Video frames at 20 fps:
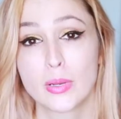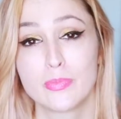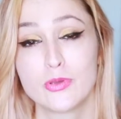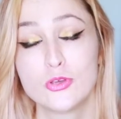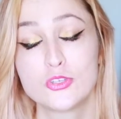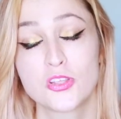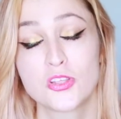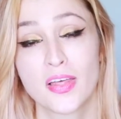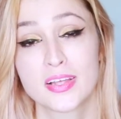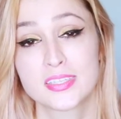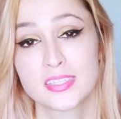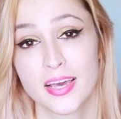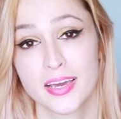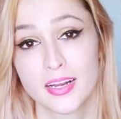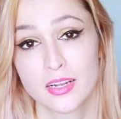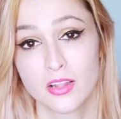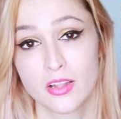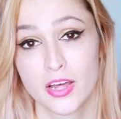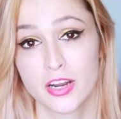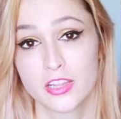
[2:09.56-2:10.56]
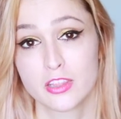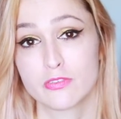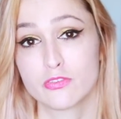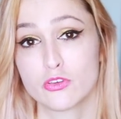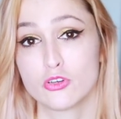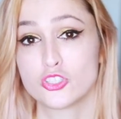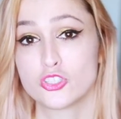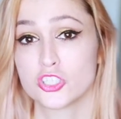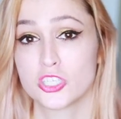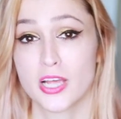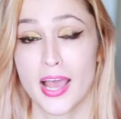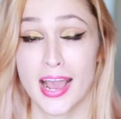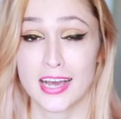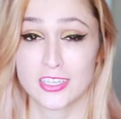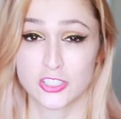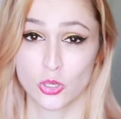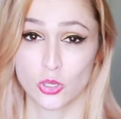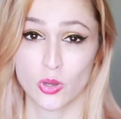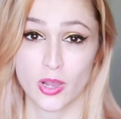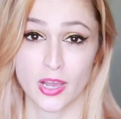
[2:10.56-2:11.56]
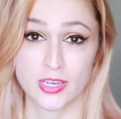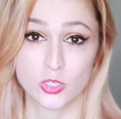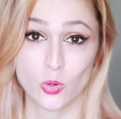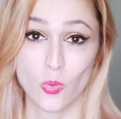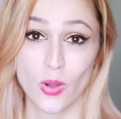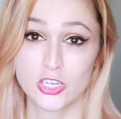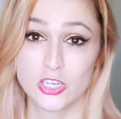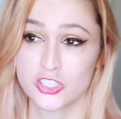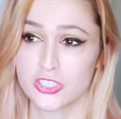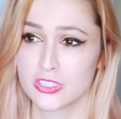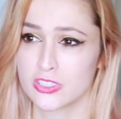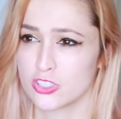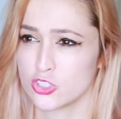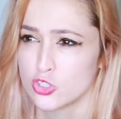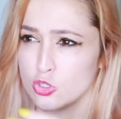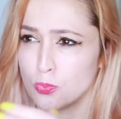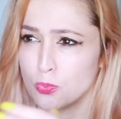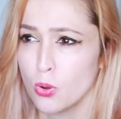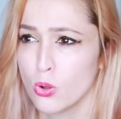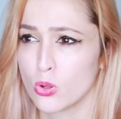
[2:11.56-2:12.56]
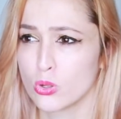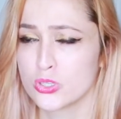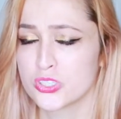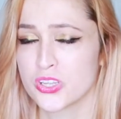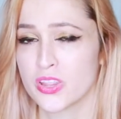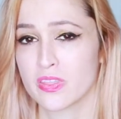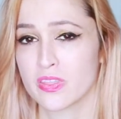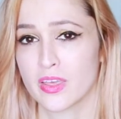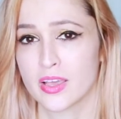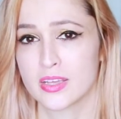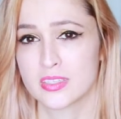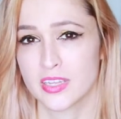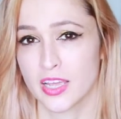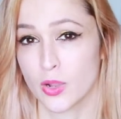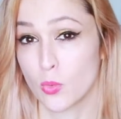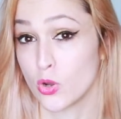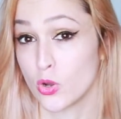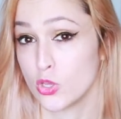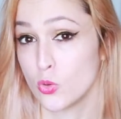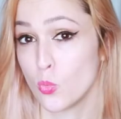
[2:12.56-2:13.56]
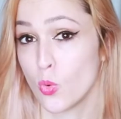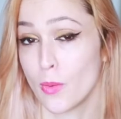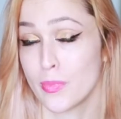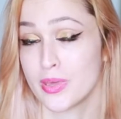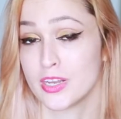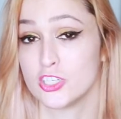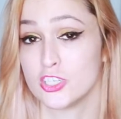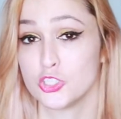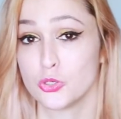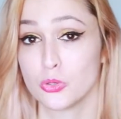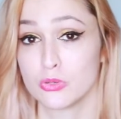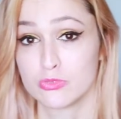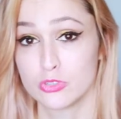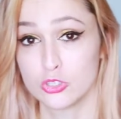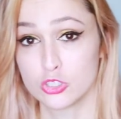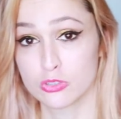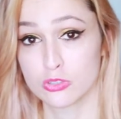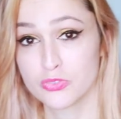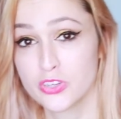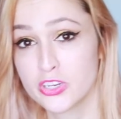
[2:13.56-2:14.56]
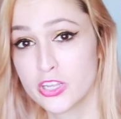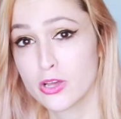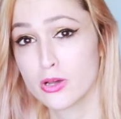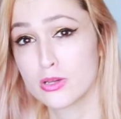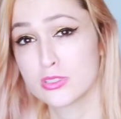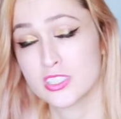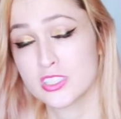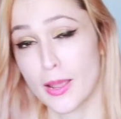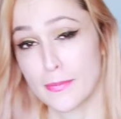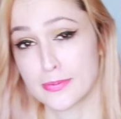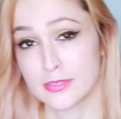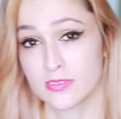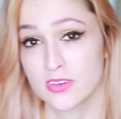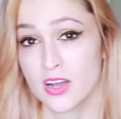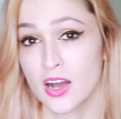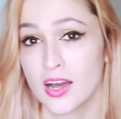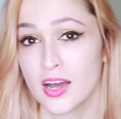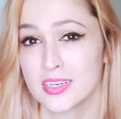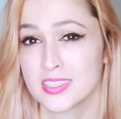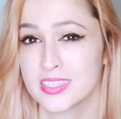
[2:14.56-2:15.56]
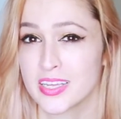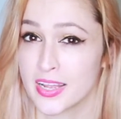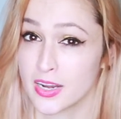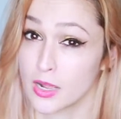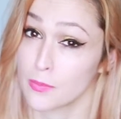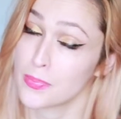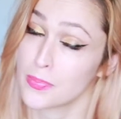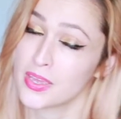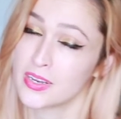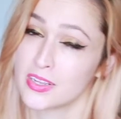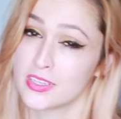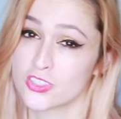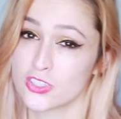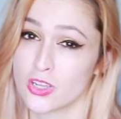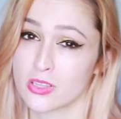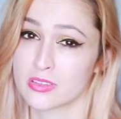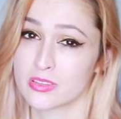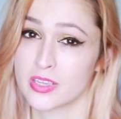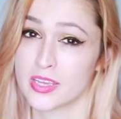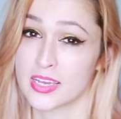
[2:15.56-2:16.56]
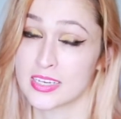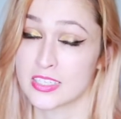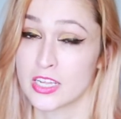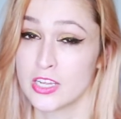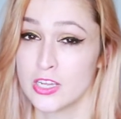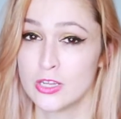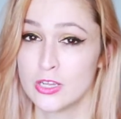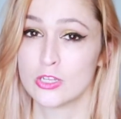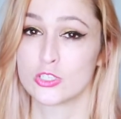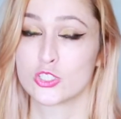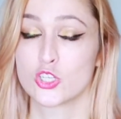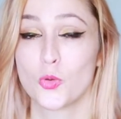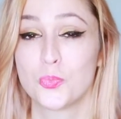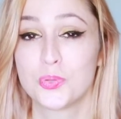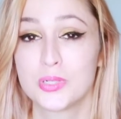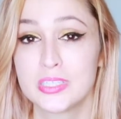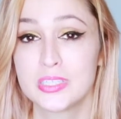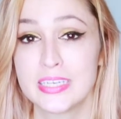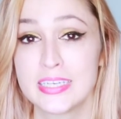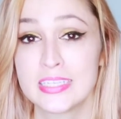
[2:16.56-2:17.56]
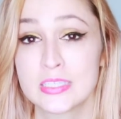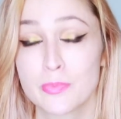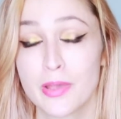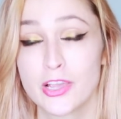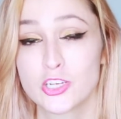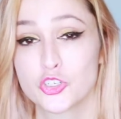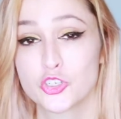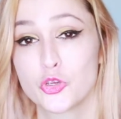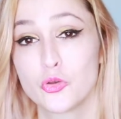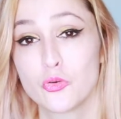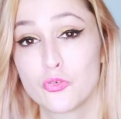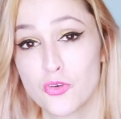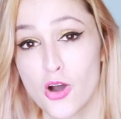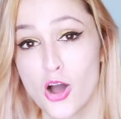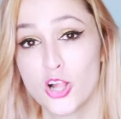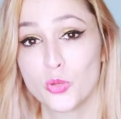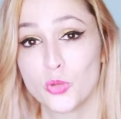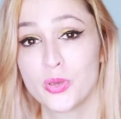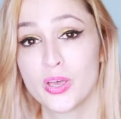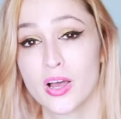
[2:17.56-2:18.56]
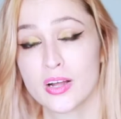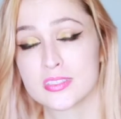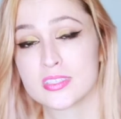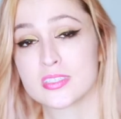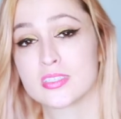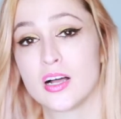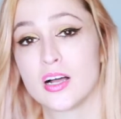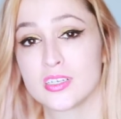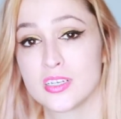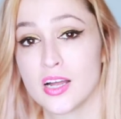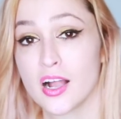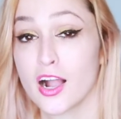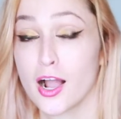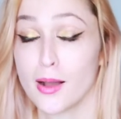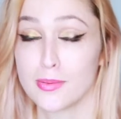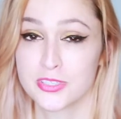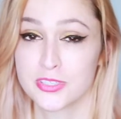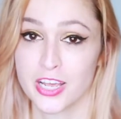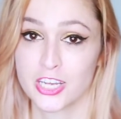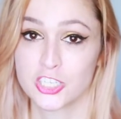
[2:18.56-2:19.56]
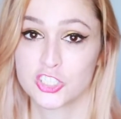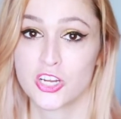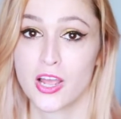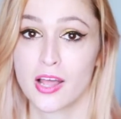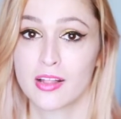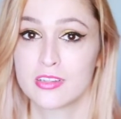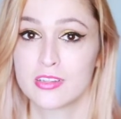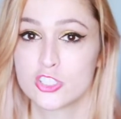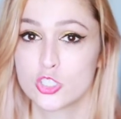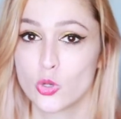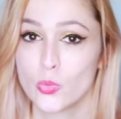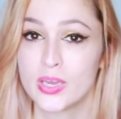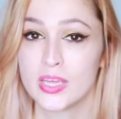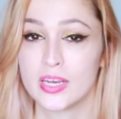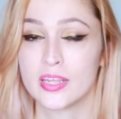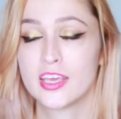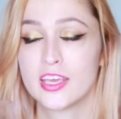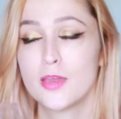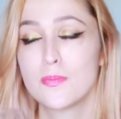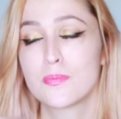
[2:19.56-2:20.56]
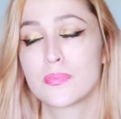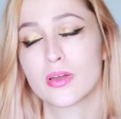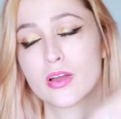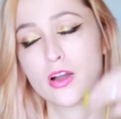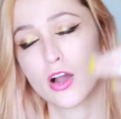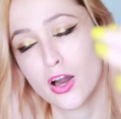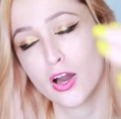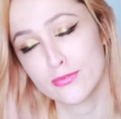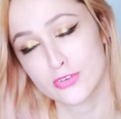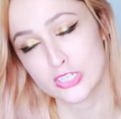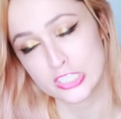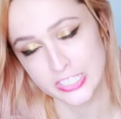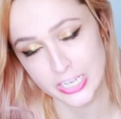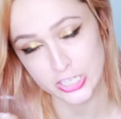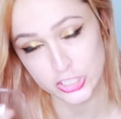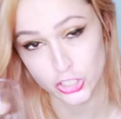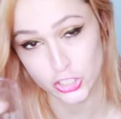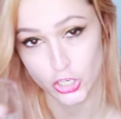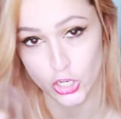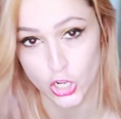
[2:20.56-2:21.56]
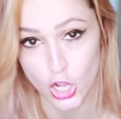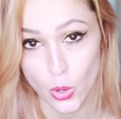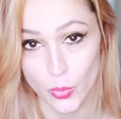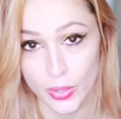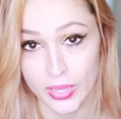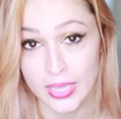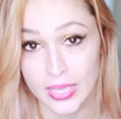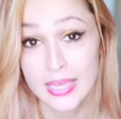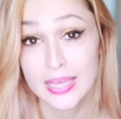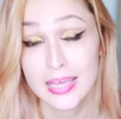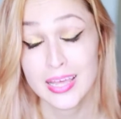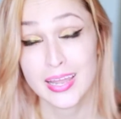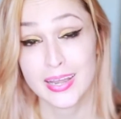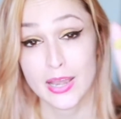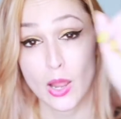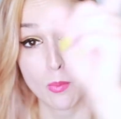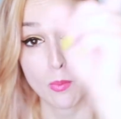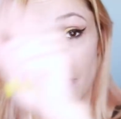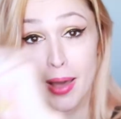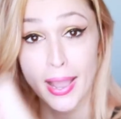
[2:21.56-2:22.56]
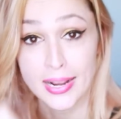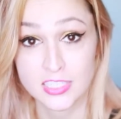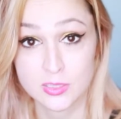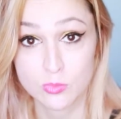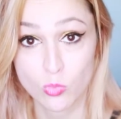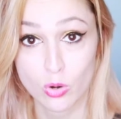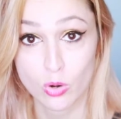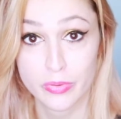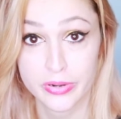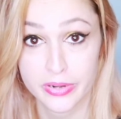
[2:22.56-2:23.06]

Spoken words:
gonna be using that site a lot in the future to ask you guys questions and do polls and things like what you want me to do in future videos, types of content, opinions on things. So please make sure you follow me on slug.com/Jacqueline so we can keep the conversation going. Now back to more